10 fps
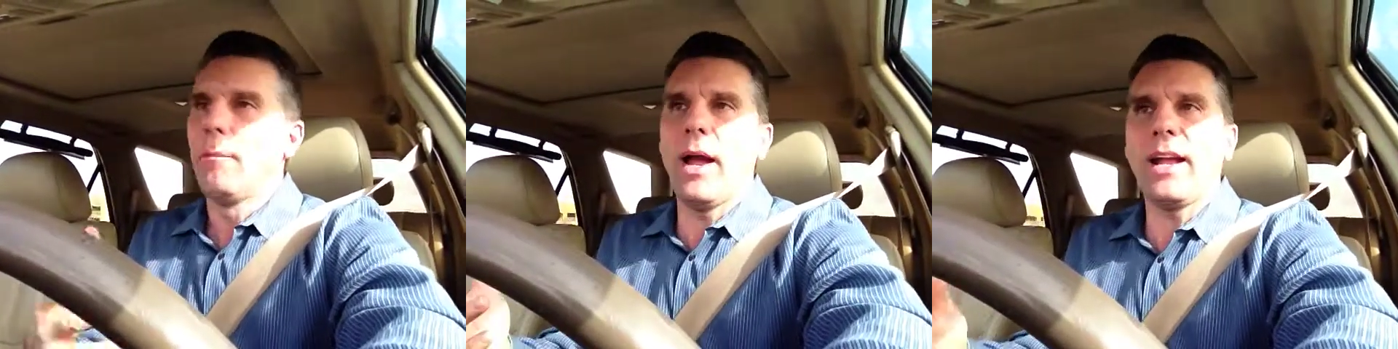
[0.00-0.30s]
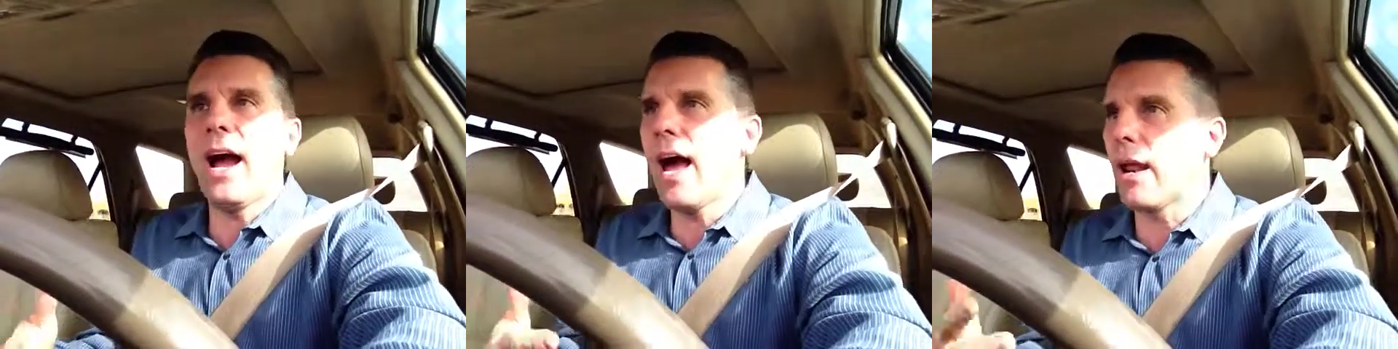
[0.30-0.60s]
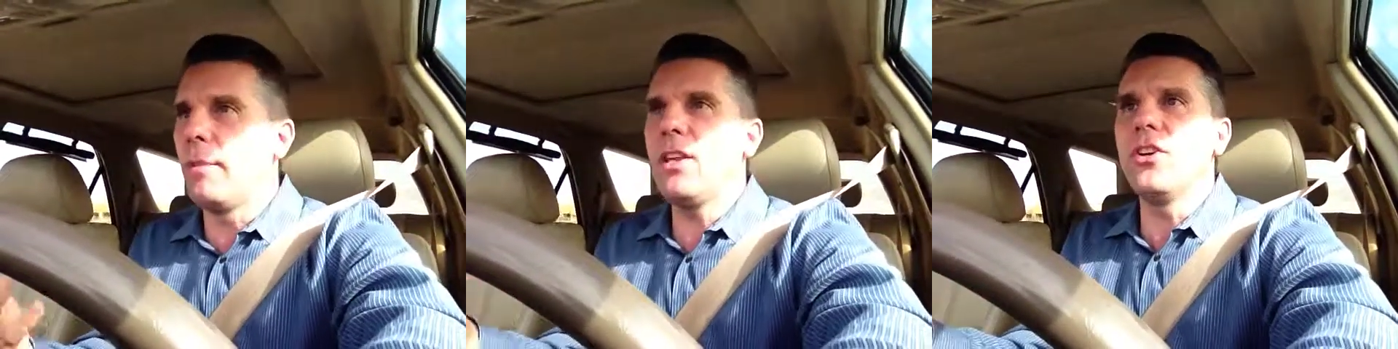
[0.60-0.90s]
my God,
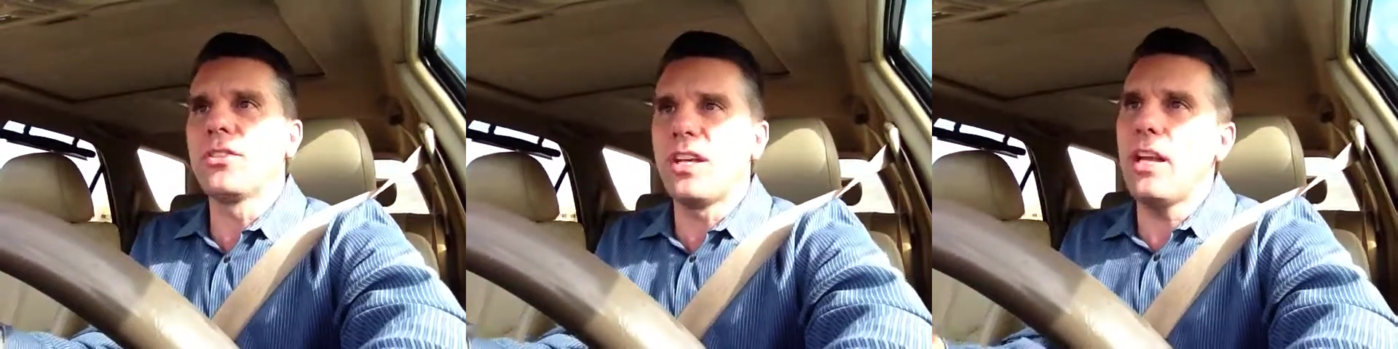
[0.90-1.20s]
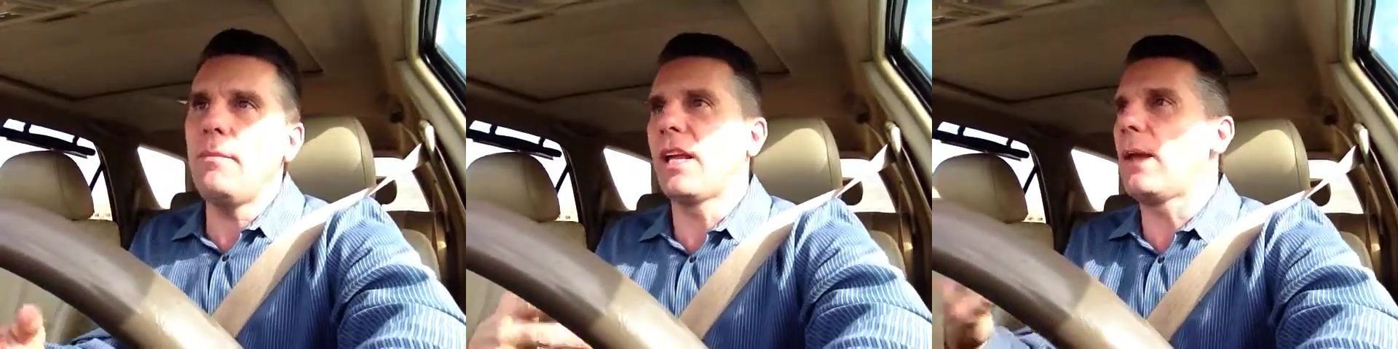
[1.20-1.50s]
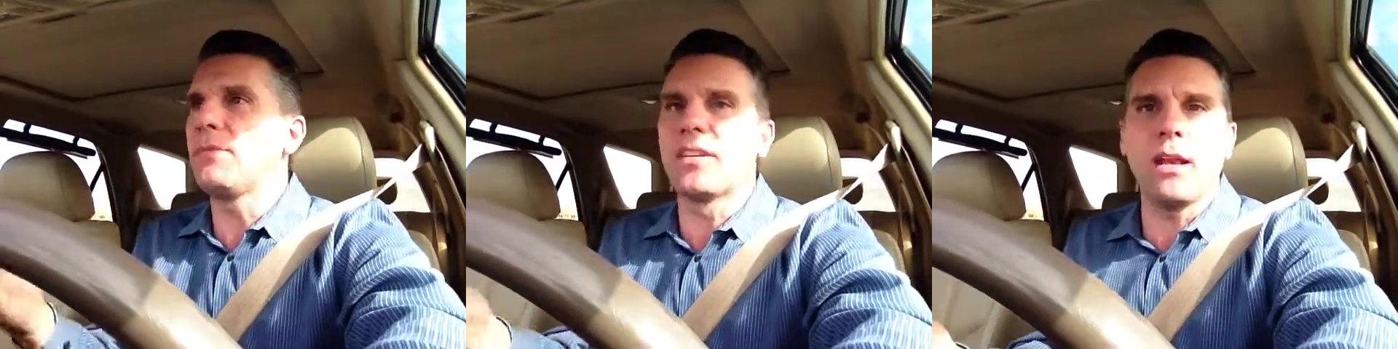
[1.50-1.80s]
I'm in your team. You
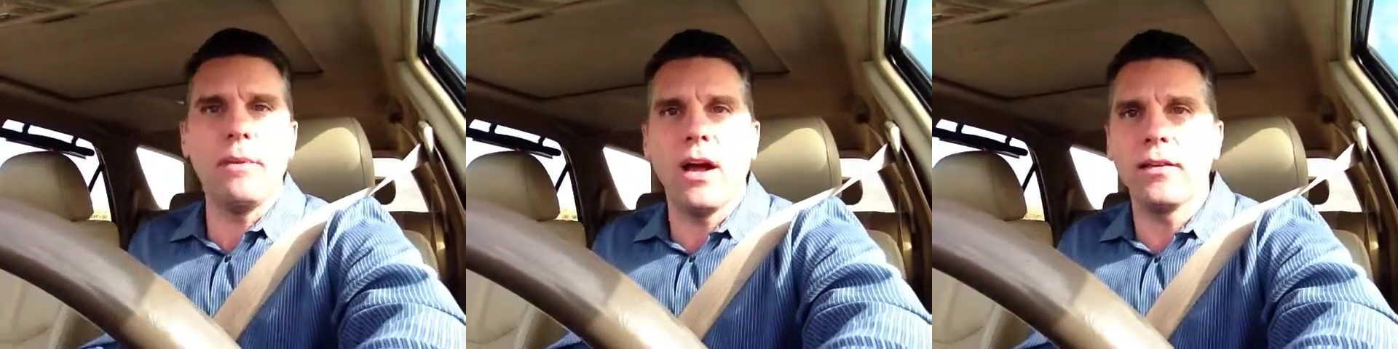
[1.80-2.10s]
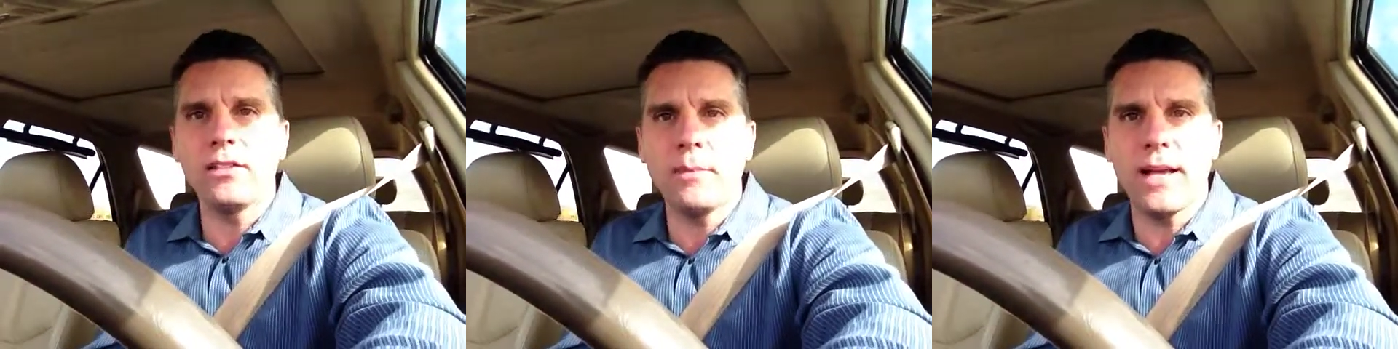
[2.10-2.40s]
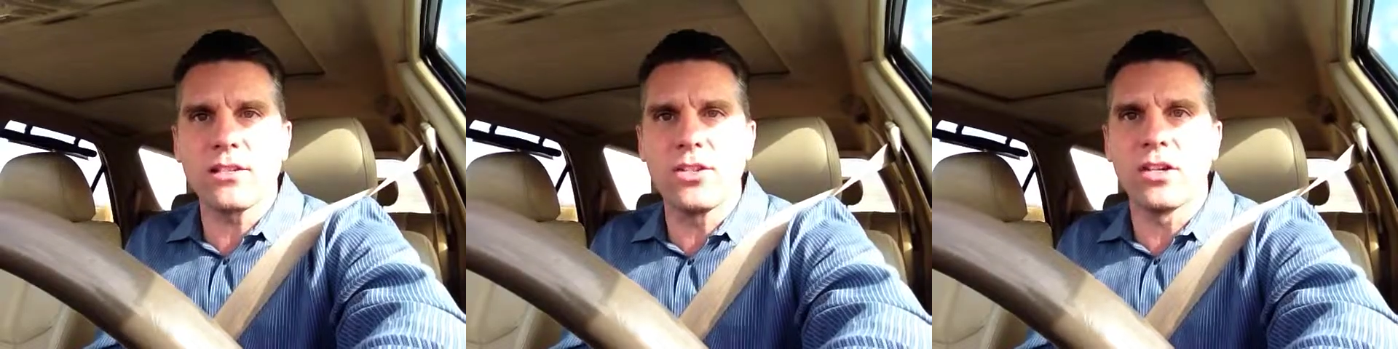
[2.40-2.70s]
keep sending me all these
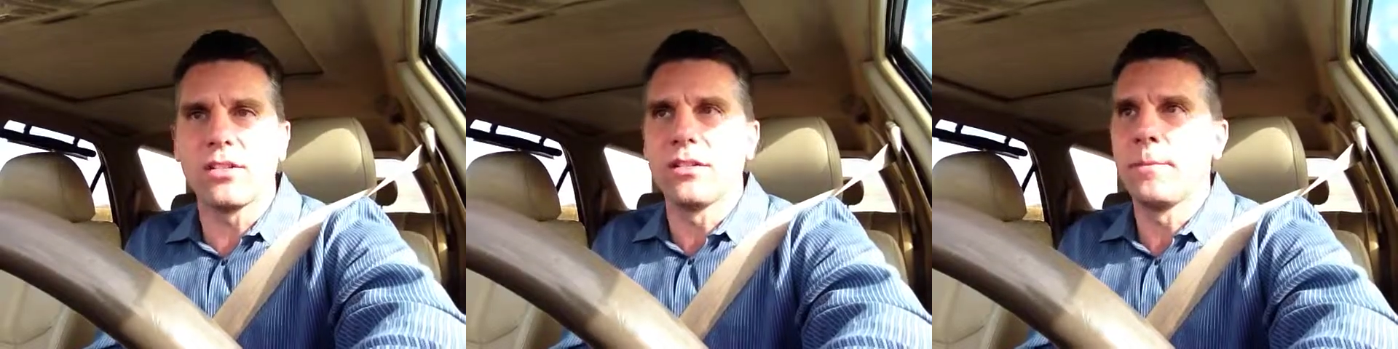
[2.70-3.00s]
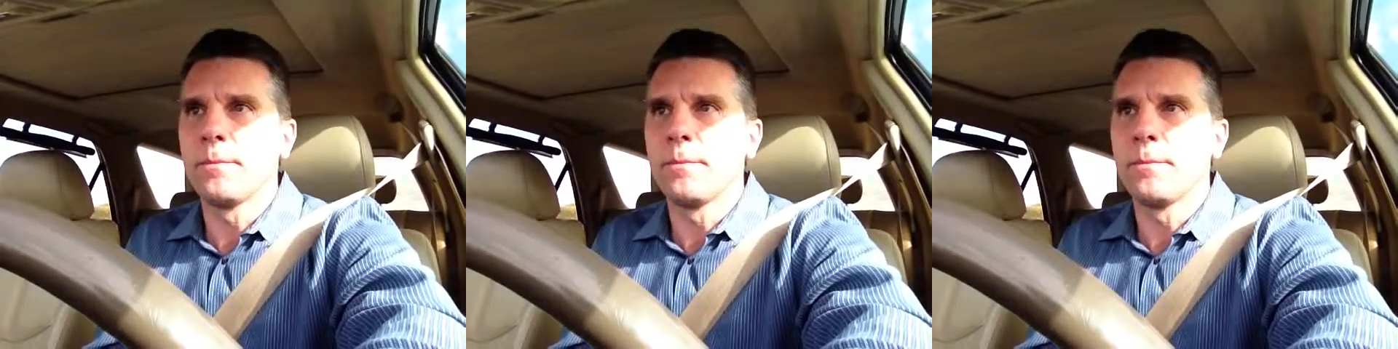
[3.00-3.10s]
messages.